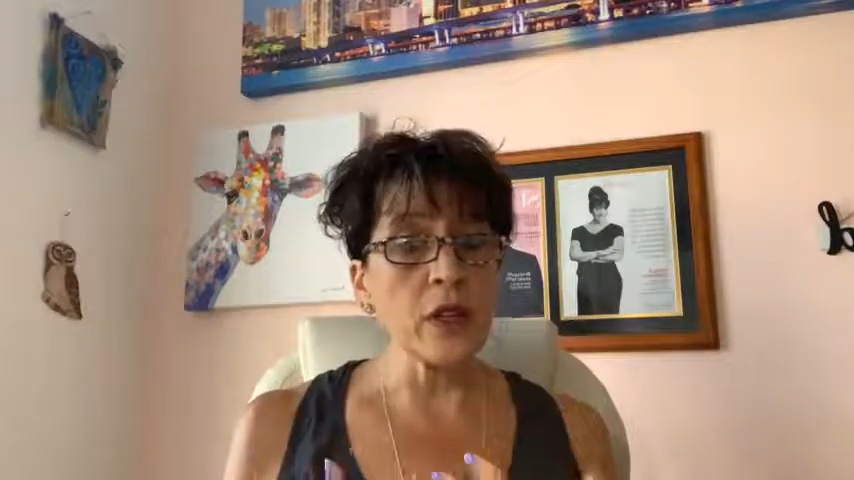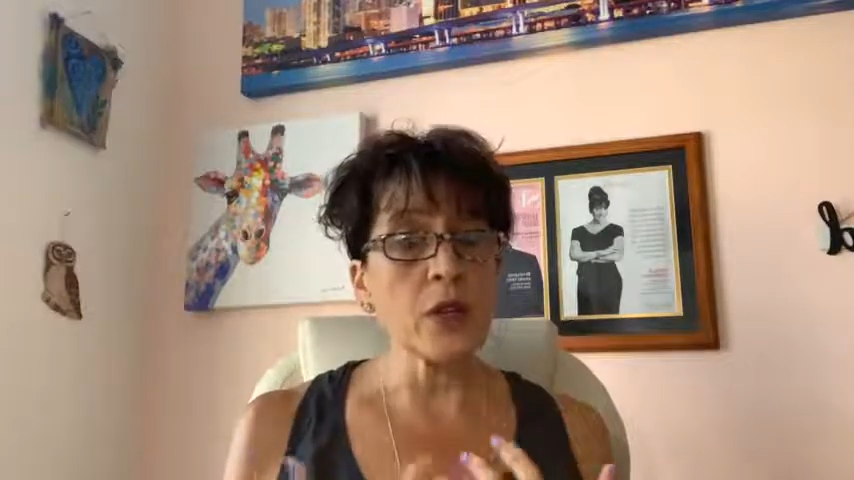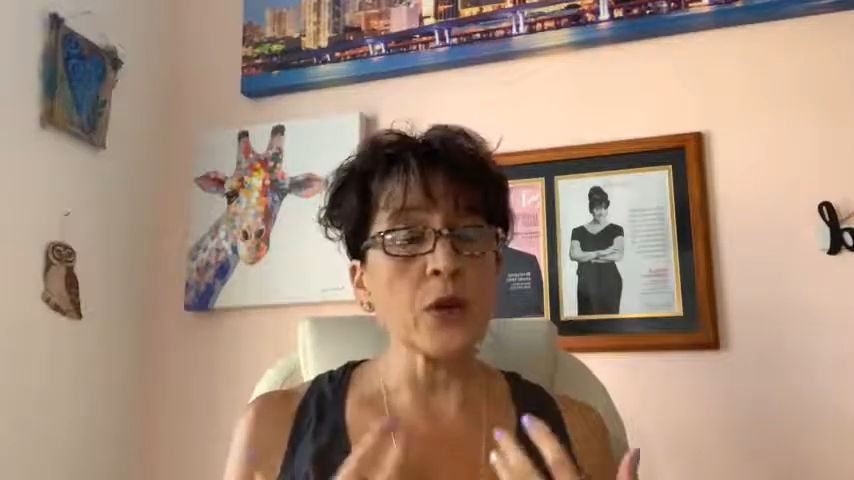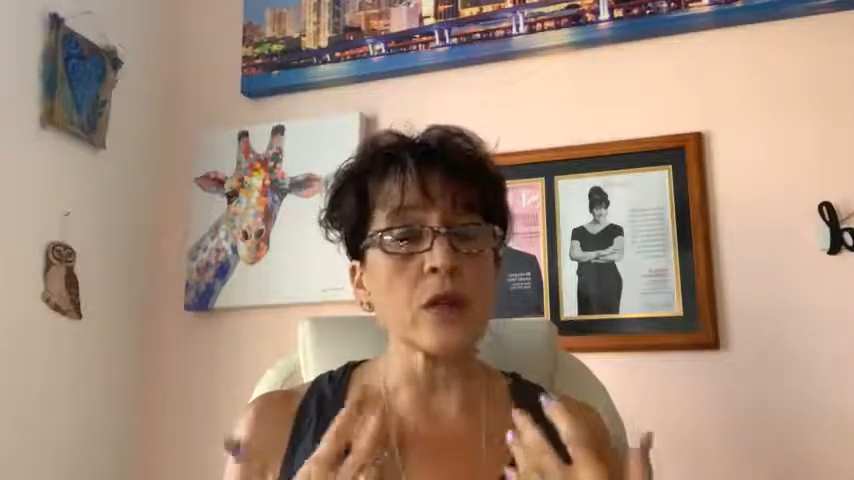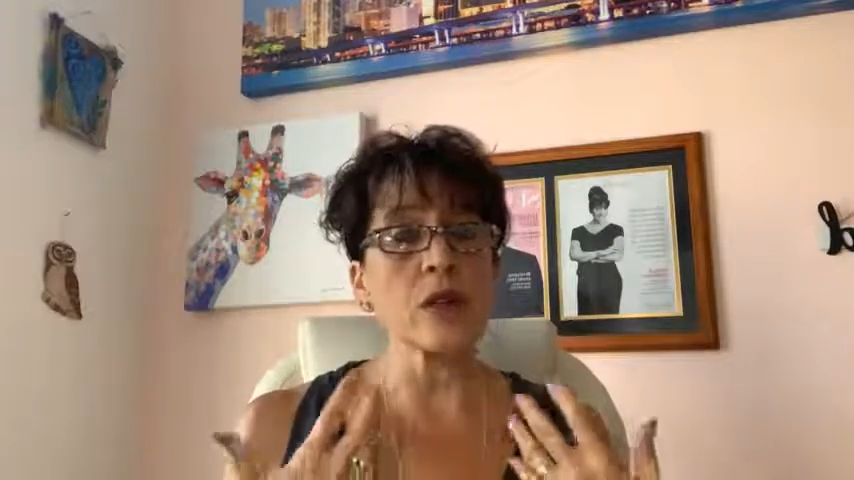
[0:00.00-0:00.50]

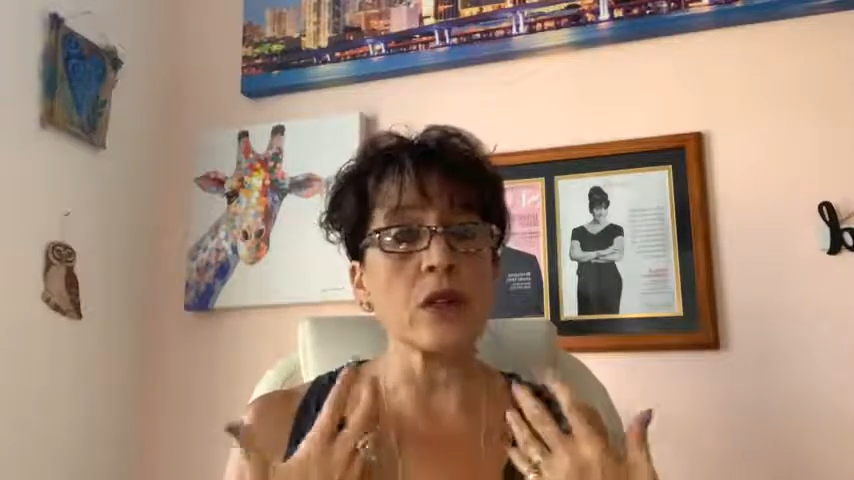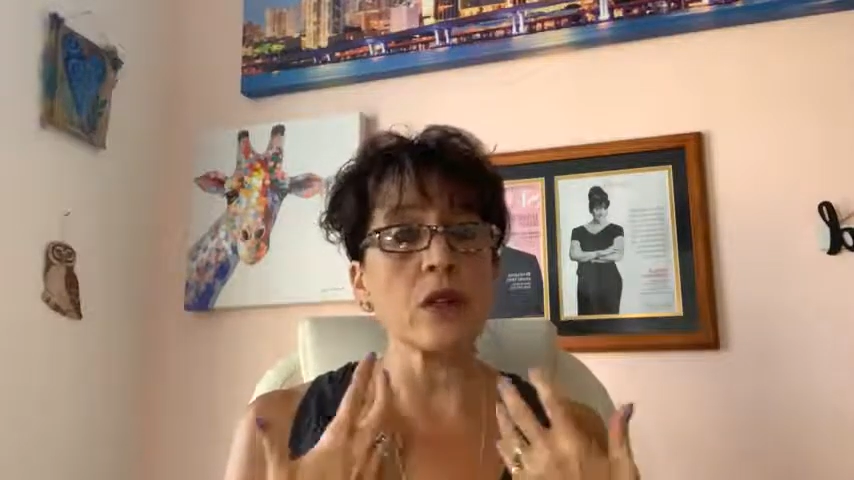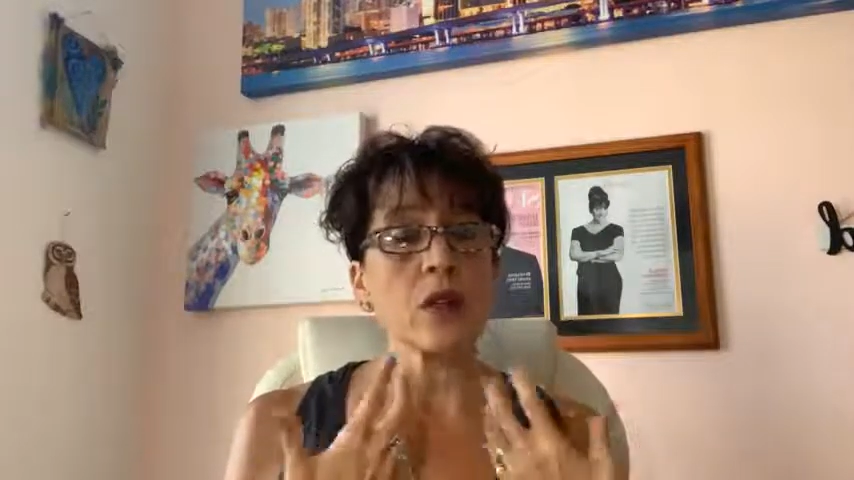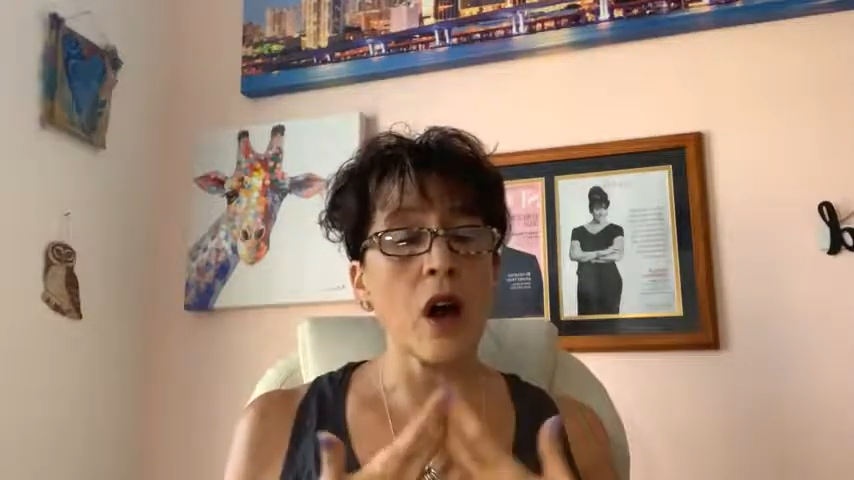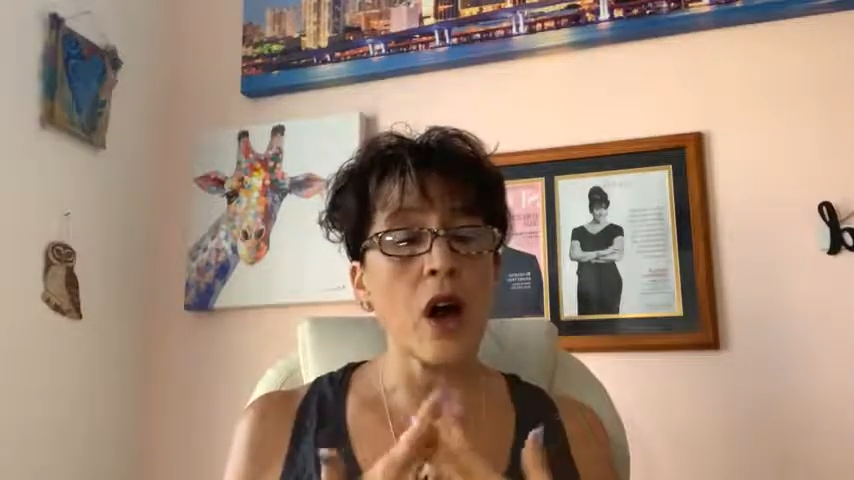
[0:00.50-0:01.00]
You can
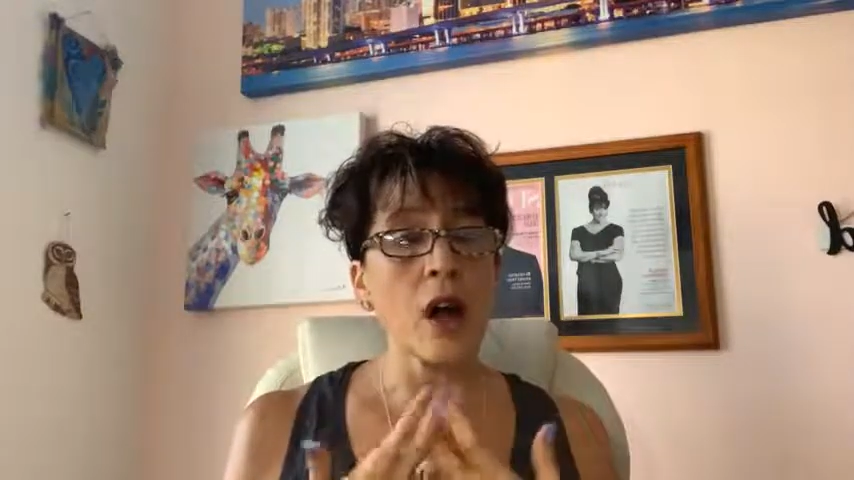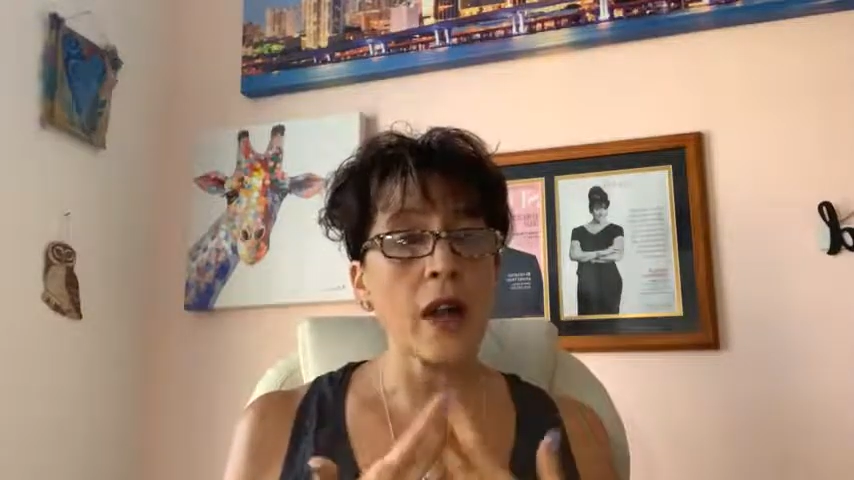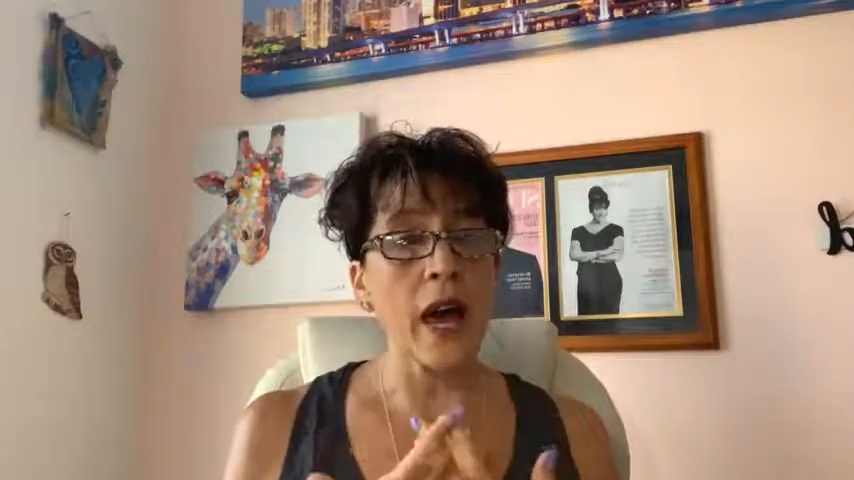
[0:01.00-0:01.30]
still call